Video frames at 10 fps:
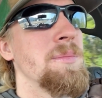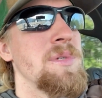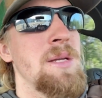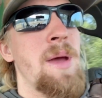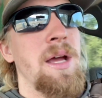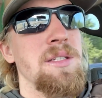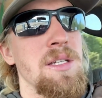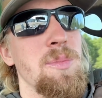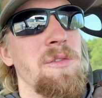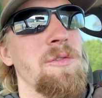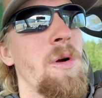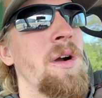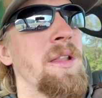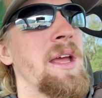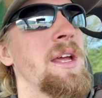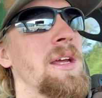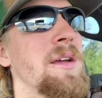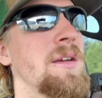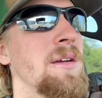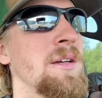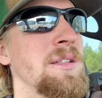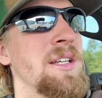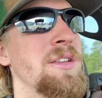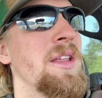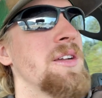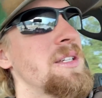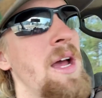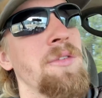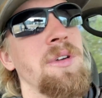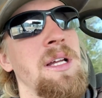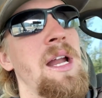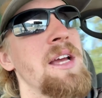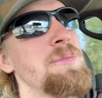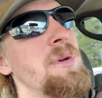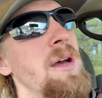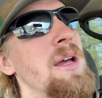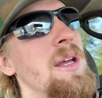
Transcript: D-Maxes before, and they sound really nice, but